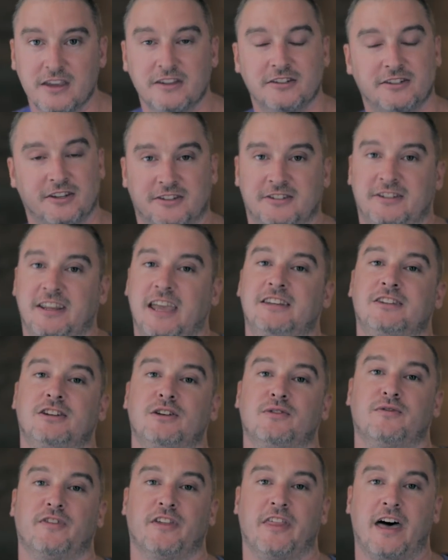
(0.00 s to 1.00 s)
So stay
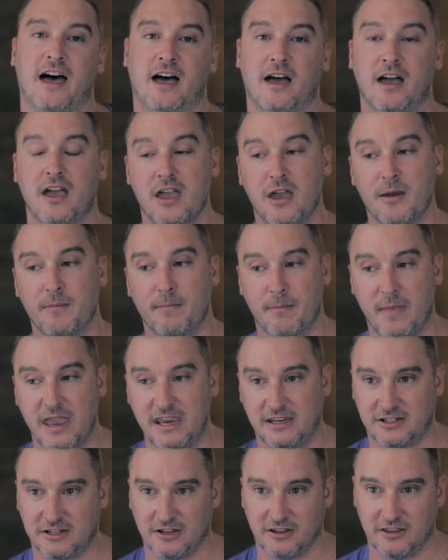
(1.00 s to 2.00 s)
tuned for that.
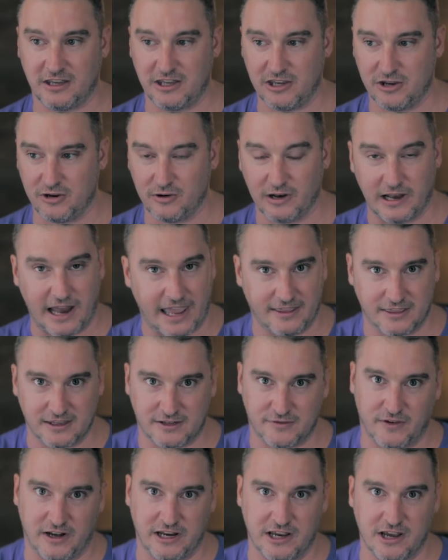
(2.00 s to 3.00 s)
Make sure that you like
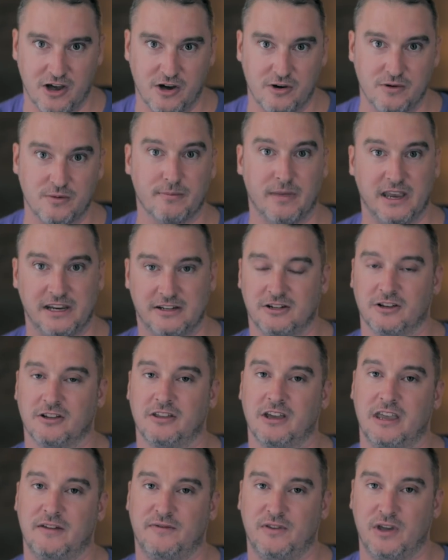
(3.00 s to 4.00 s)
this video. Make sure
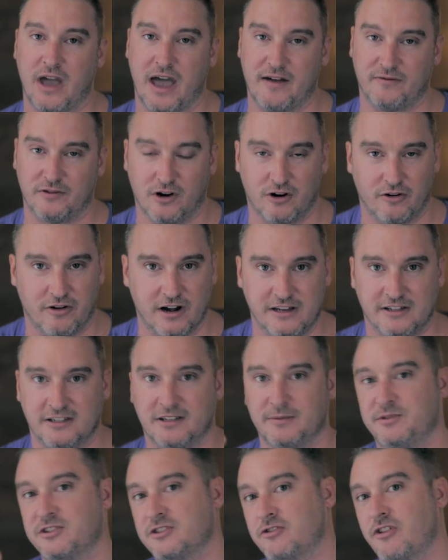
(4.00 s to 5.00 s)
that if you haven't already
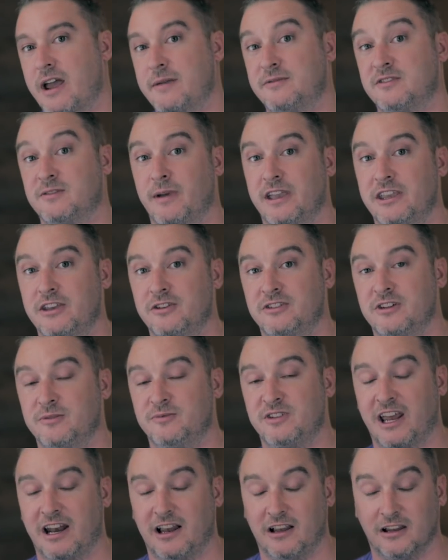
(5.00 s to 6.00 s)
subscribed to my
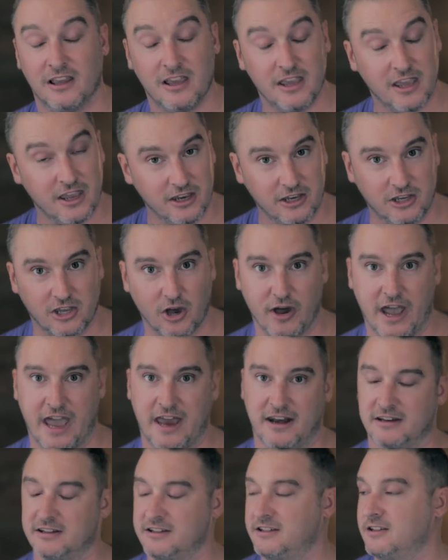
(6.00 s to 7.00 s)
YouTube channel, go
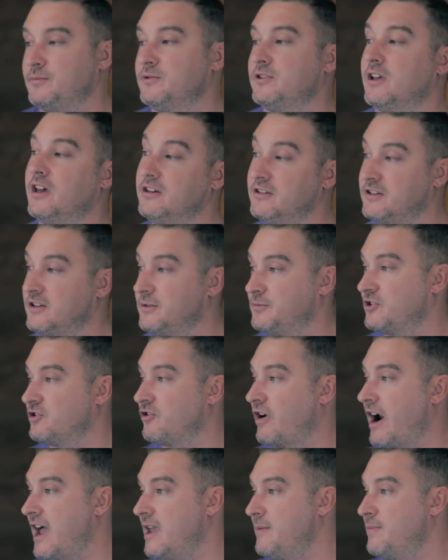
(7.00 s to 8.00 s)
ahead and
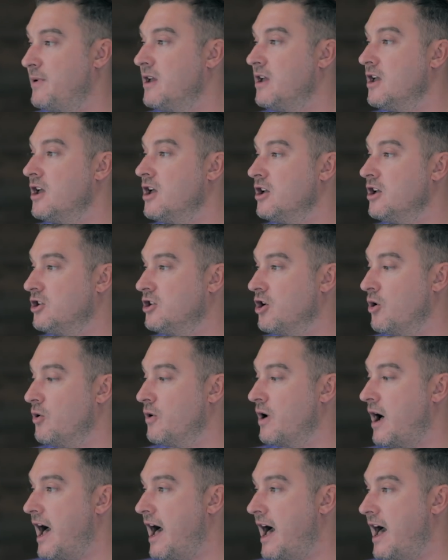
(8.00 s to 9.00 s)
subscribe.
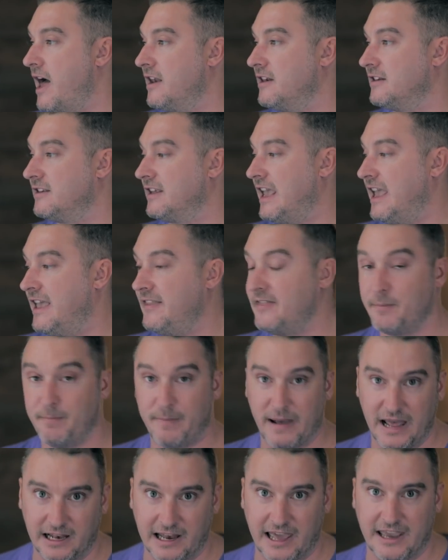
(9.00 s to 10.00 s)
Go and hit the
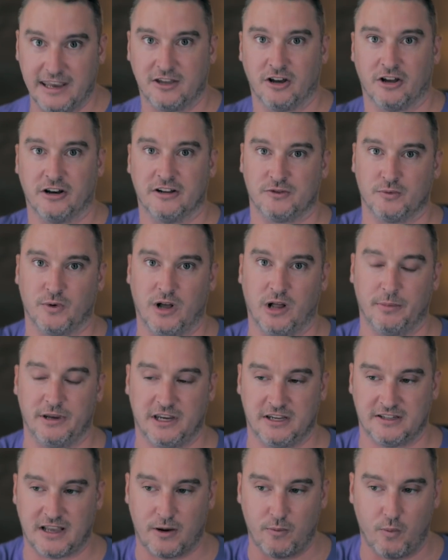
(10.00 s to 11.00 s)
bell icon as well,
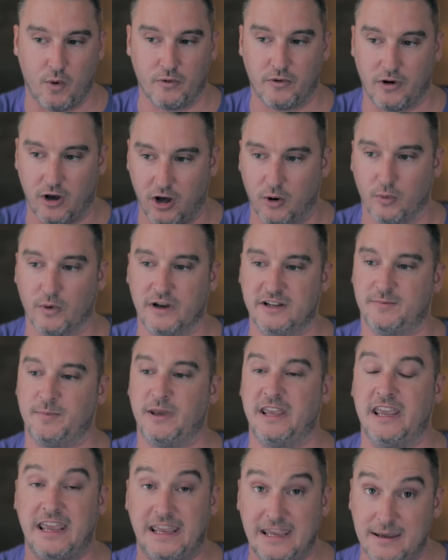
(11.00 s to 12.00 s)
because I won't always
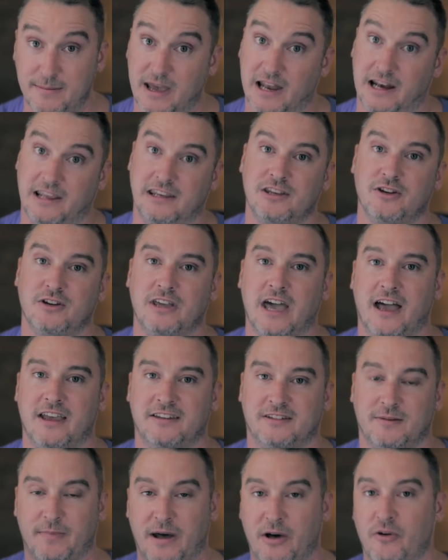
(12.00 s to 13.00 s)
be emailing you
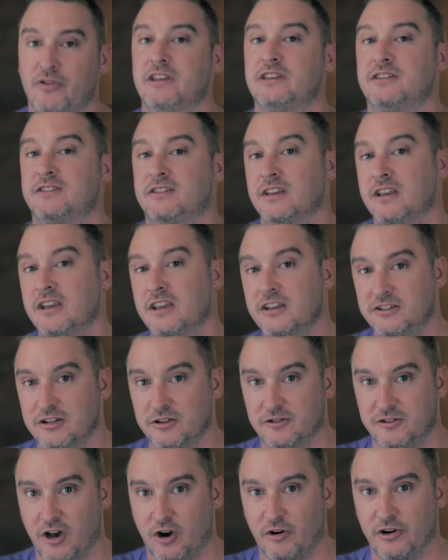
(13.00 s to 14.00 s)
guys about these
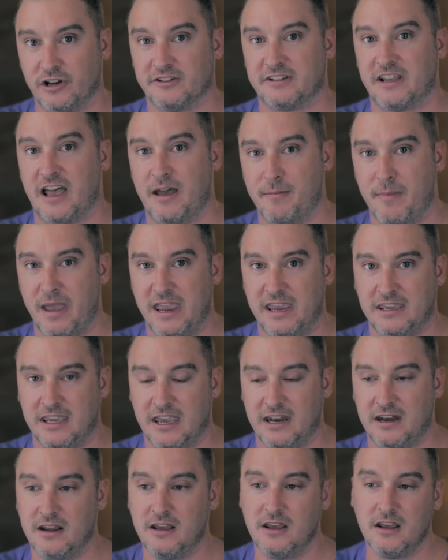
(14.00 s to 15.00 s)
tutorials that I'm
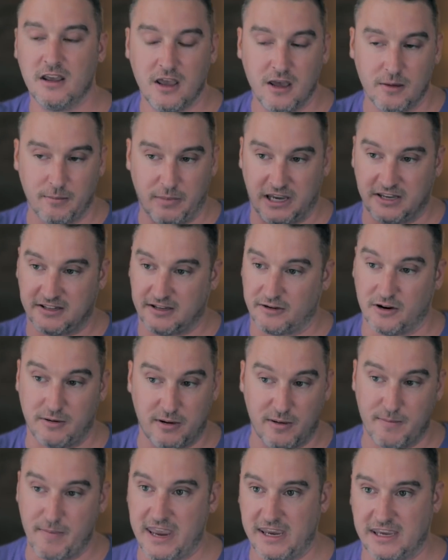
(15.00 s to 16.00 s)
making, because I'm
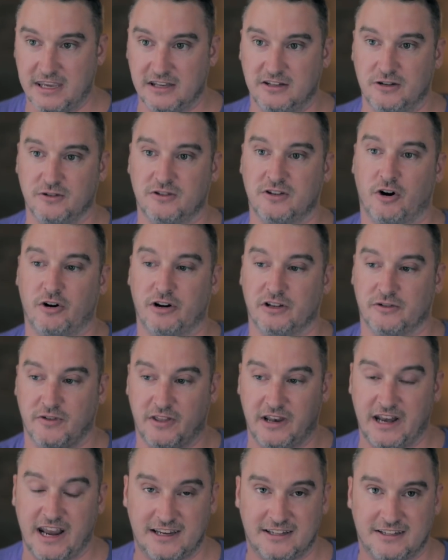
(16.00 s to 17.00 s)
going to be making tutorials
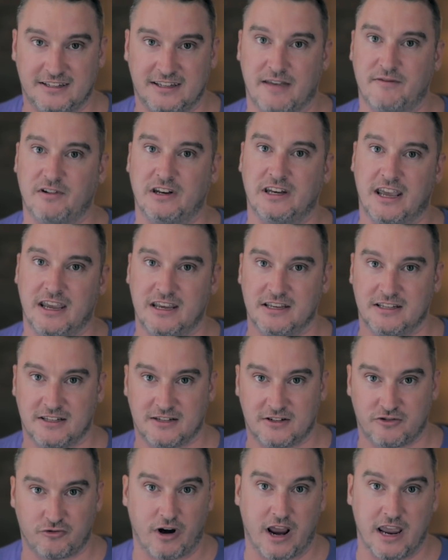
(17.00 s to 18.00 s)
for the next 7 days
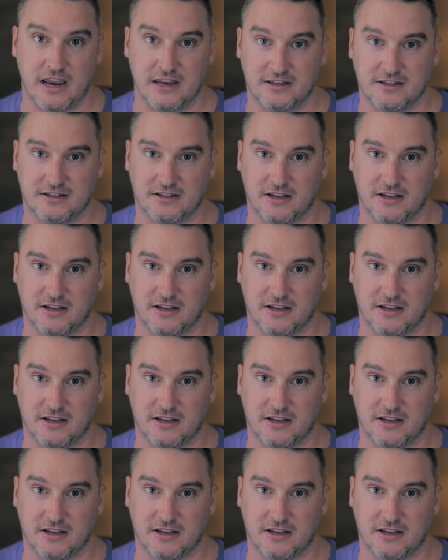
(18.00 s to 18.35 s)
straight.